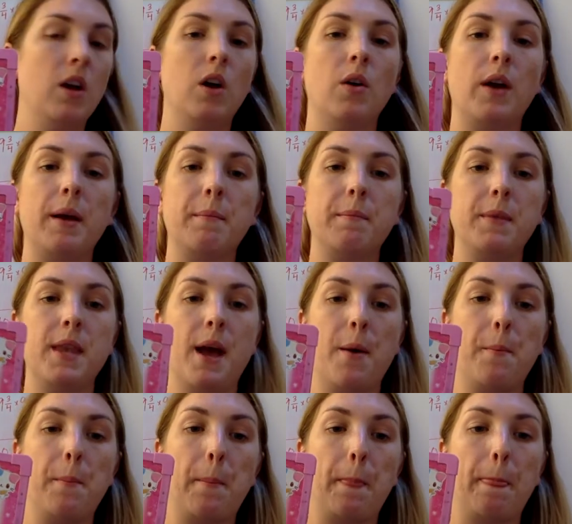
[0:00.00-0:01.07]
Okay, now
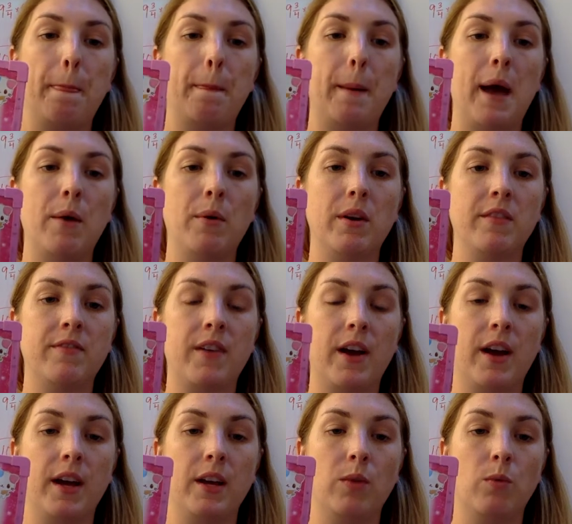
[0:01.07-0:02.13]
I want to
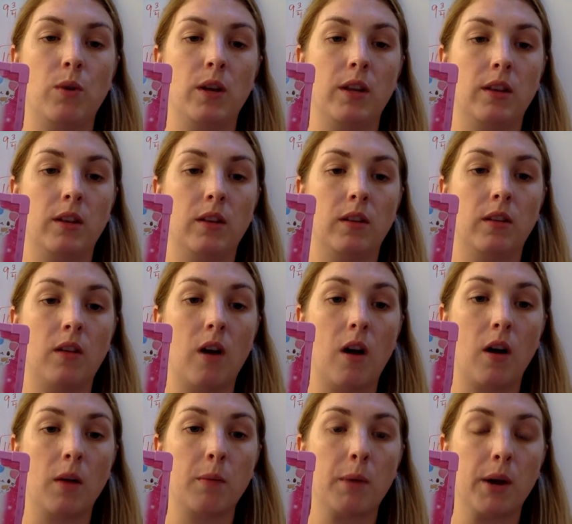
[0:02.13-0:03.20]
find what the
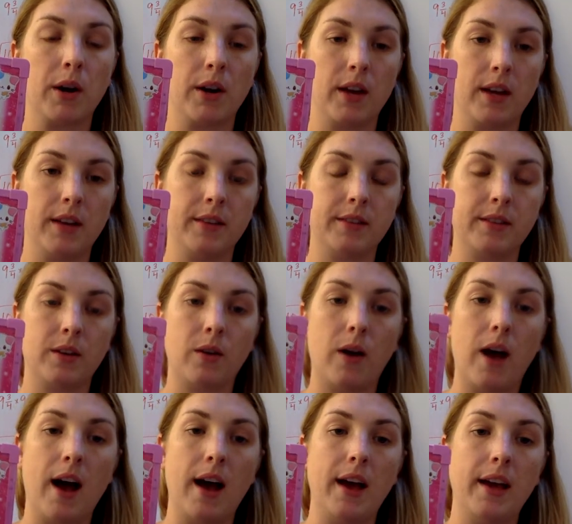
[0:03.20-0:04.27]
long part is. So
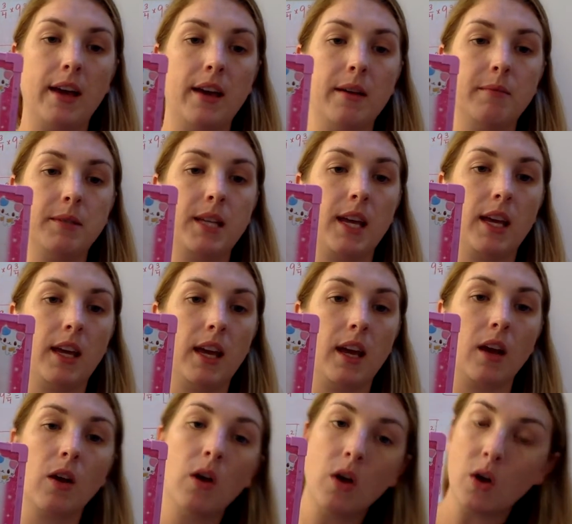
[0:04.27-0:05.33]
I am
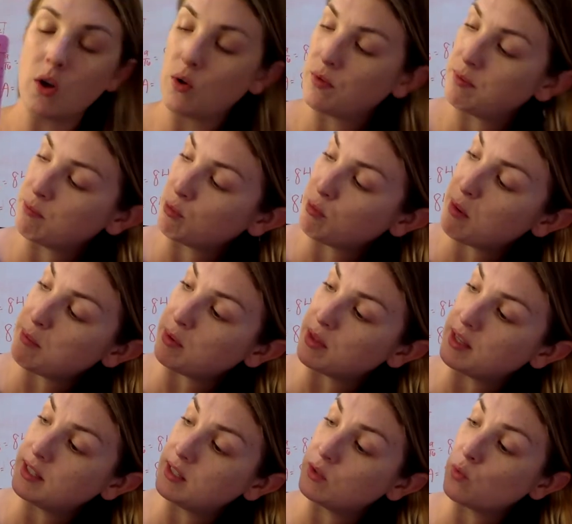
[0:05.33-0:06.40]
taking, remember
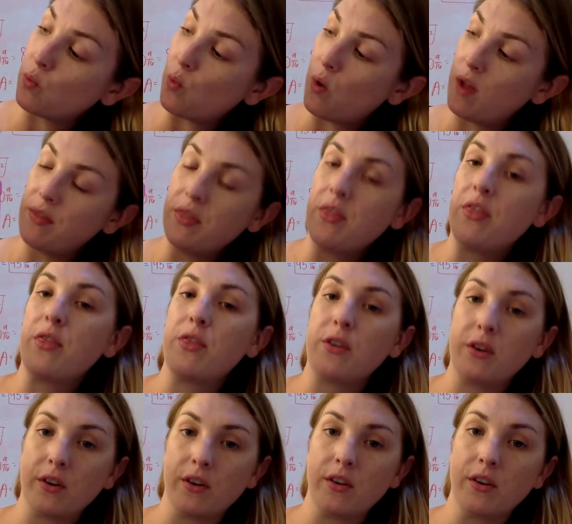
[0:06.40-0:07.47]
this is
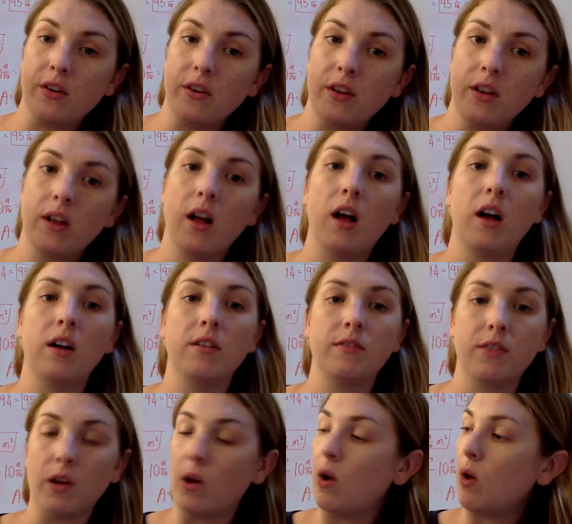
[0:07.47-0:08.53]
1/3
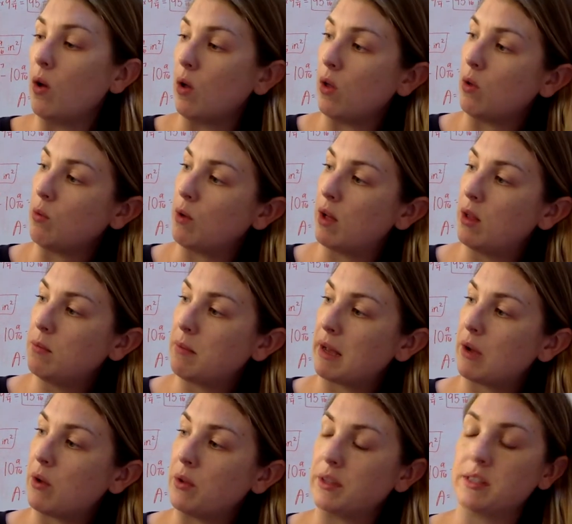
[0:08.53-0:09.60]
of the hole. Well, my
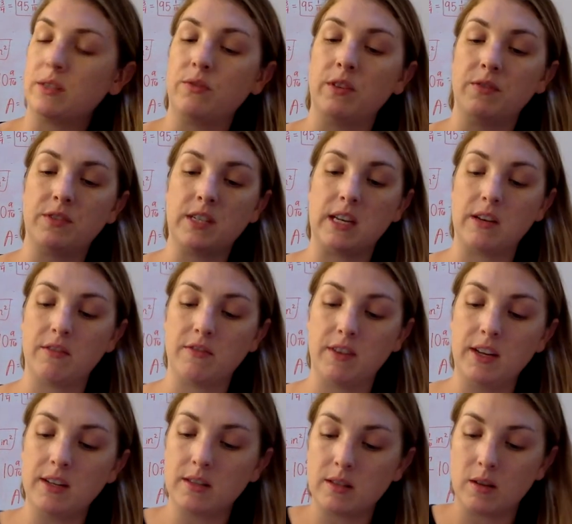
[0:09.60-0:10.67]
hole is 15
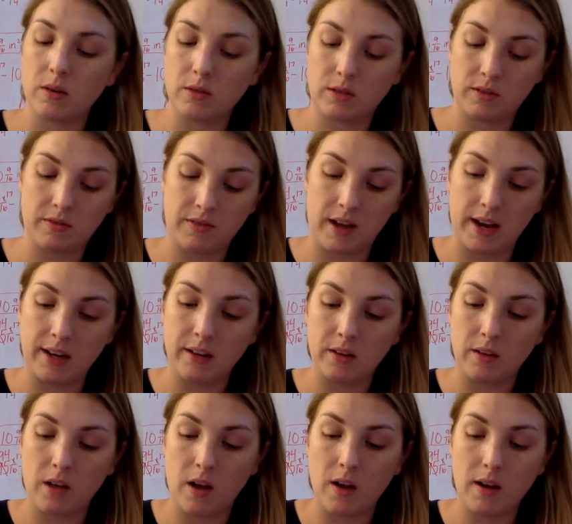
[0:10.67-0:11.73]
feet, so to find the
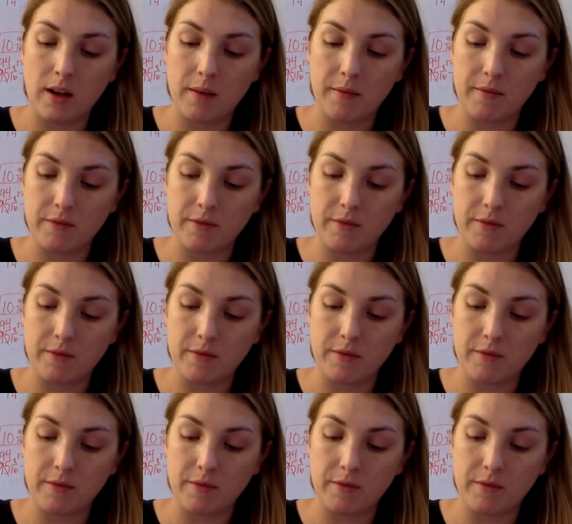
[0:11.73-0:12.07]
long, I'm